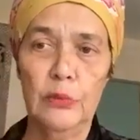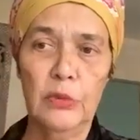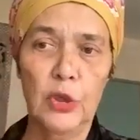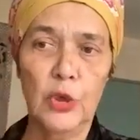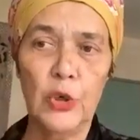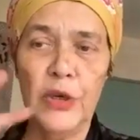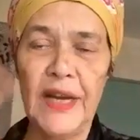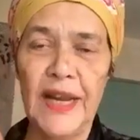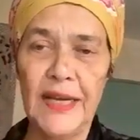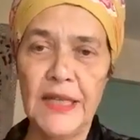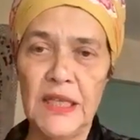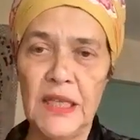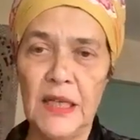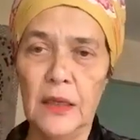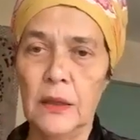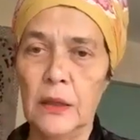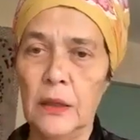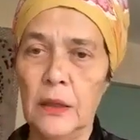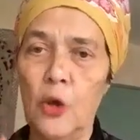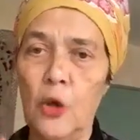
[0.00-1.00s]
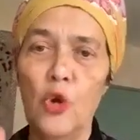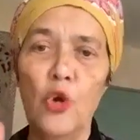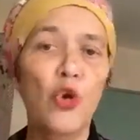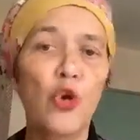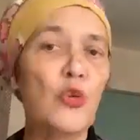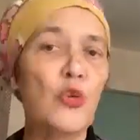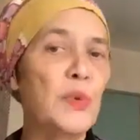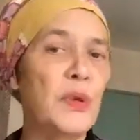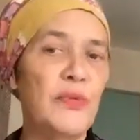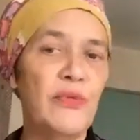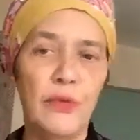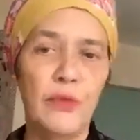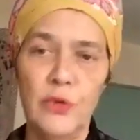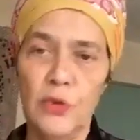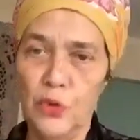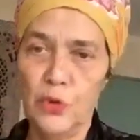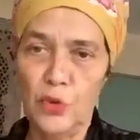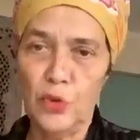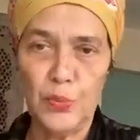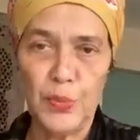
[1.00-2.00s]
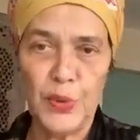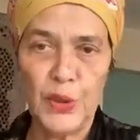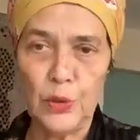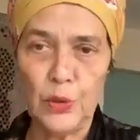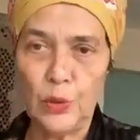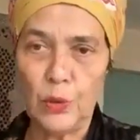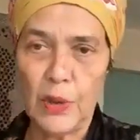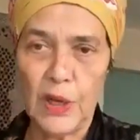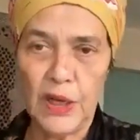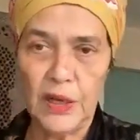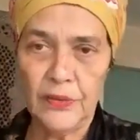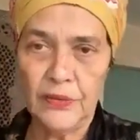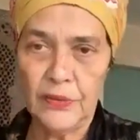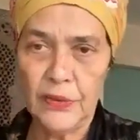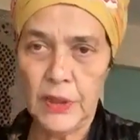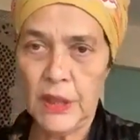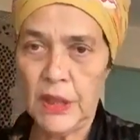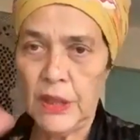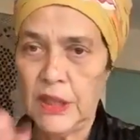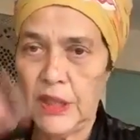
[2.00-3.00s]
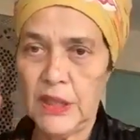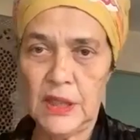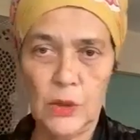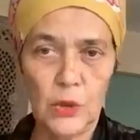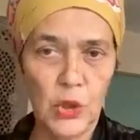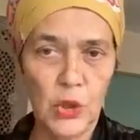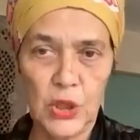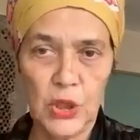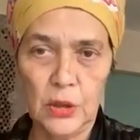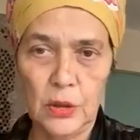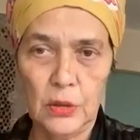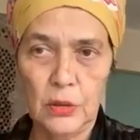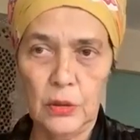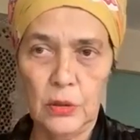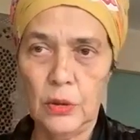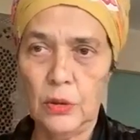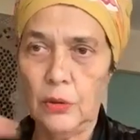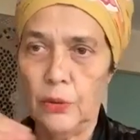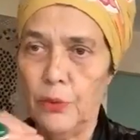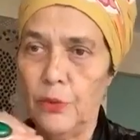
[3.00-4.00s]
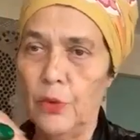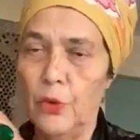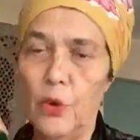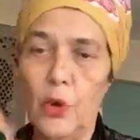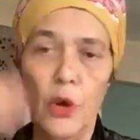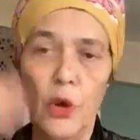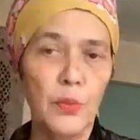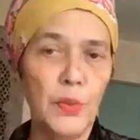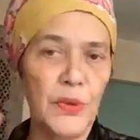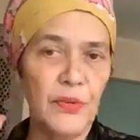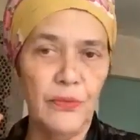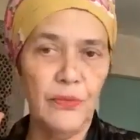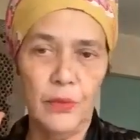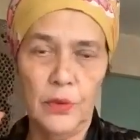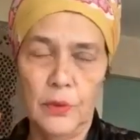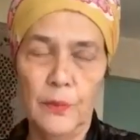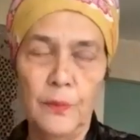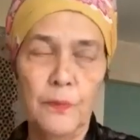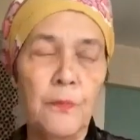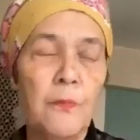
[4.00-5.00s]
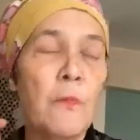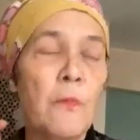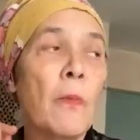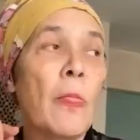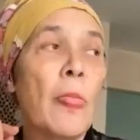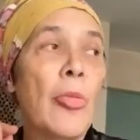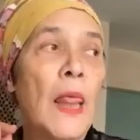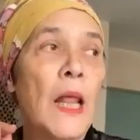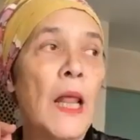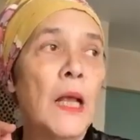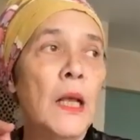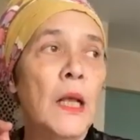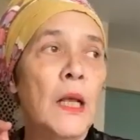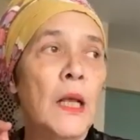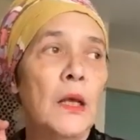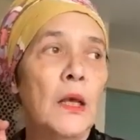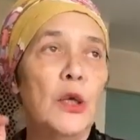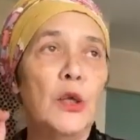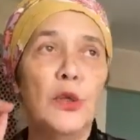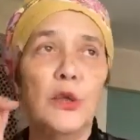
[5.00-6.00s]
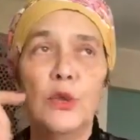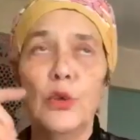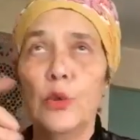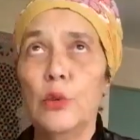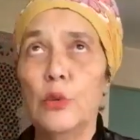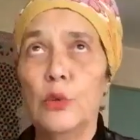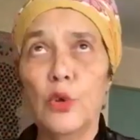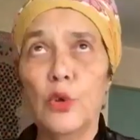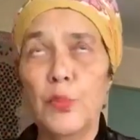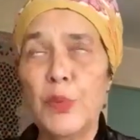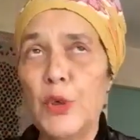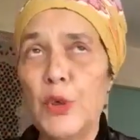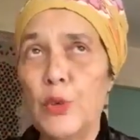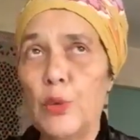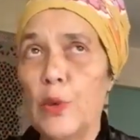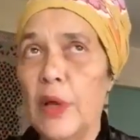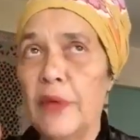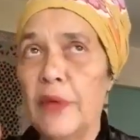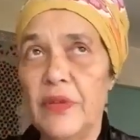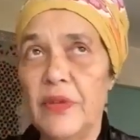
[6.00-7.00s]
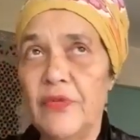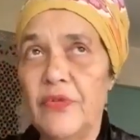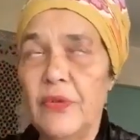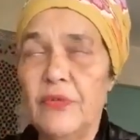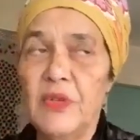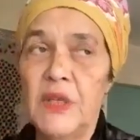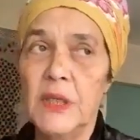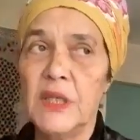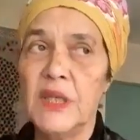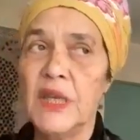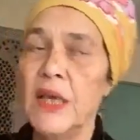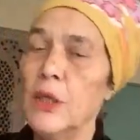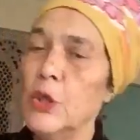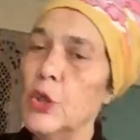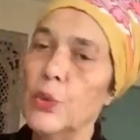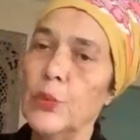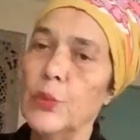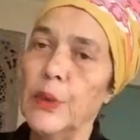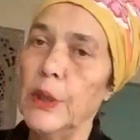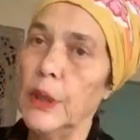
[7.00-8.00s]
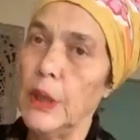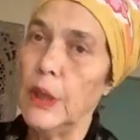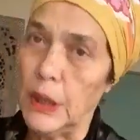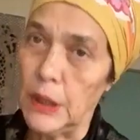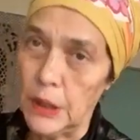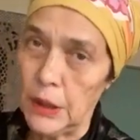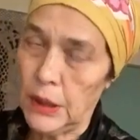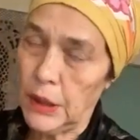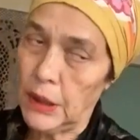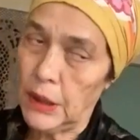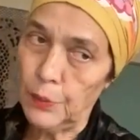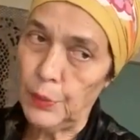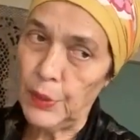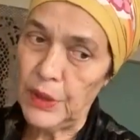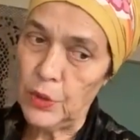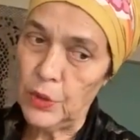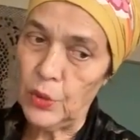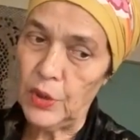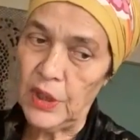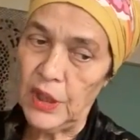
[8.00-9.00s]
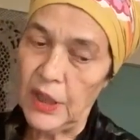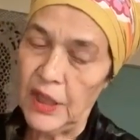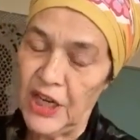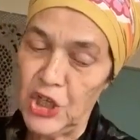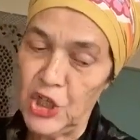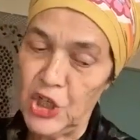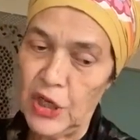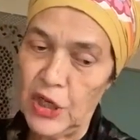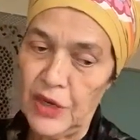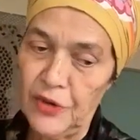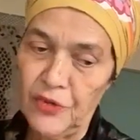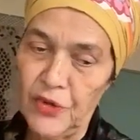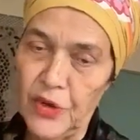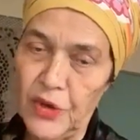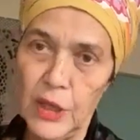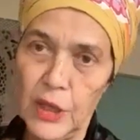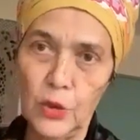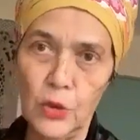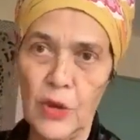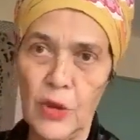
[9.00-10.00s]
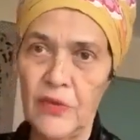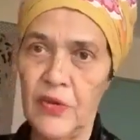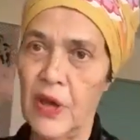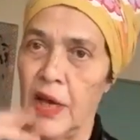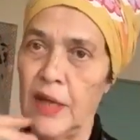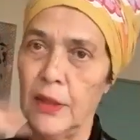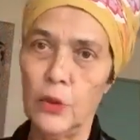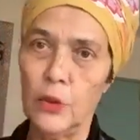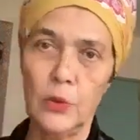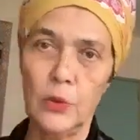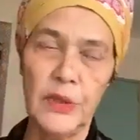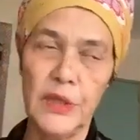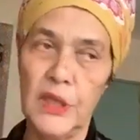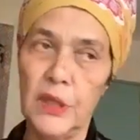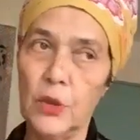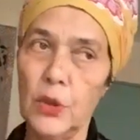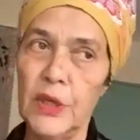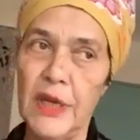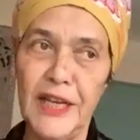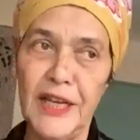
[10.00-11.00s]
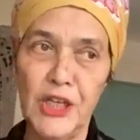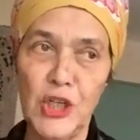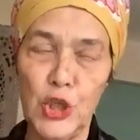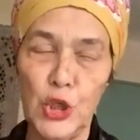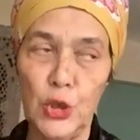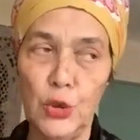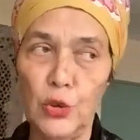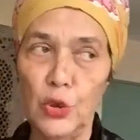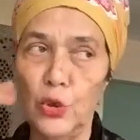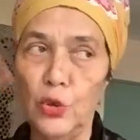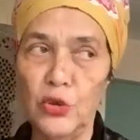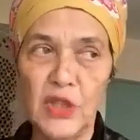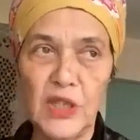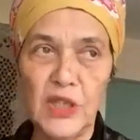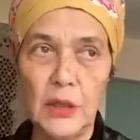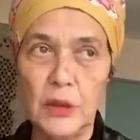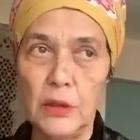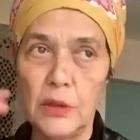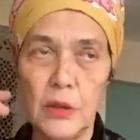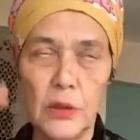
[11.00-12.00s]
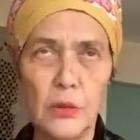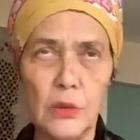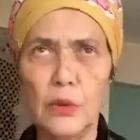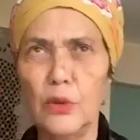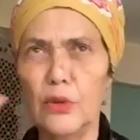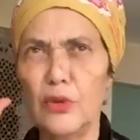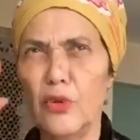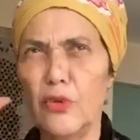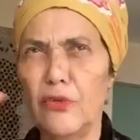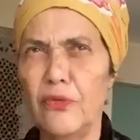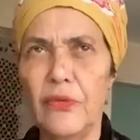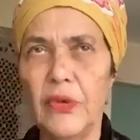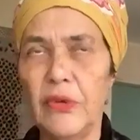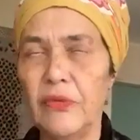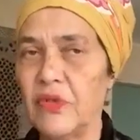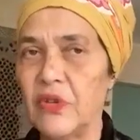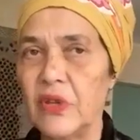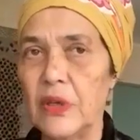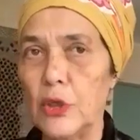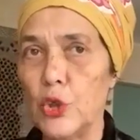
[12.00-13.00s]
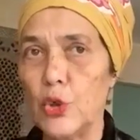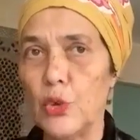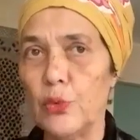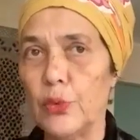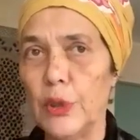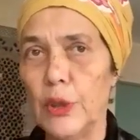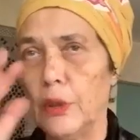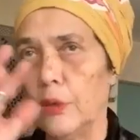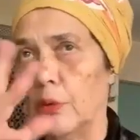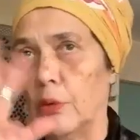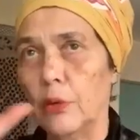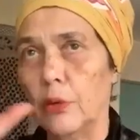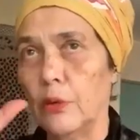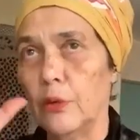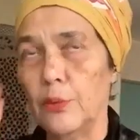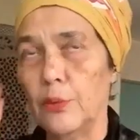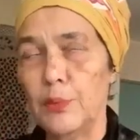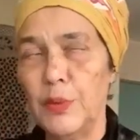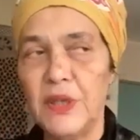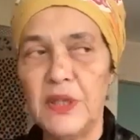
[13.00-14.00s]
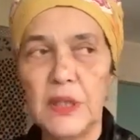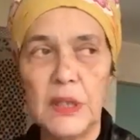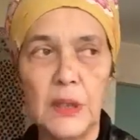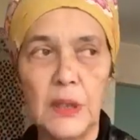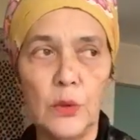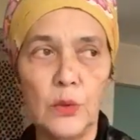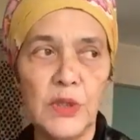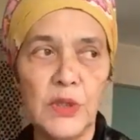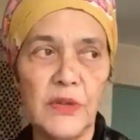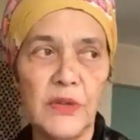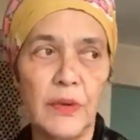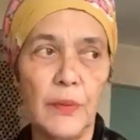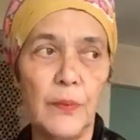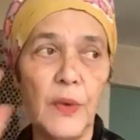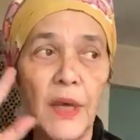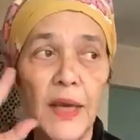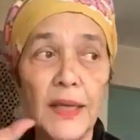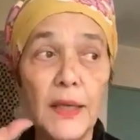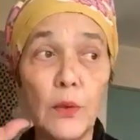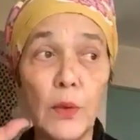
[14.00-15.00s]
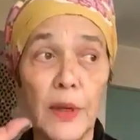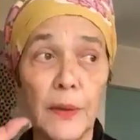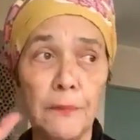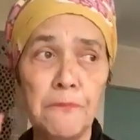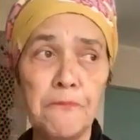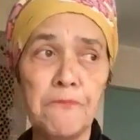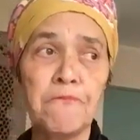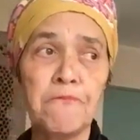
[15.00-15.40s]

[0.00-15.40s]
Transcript: connecting long before the European arrived in this ocean. Long before. The European arrived in 15th century, and in between Asia and Africa, you have had already connection, since, the 5th century or BC or whatever. Anyway,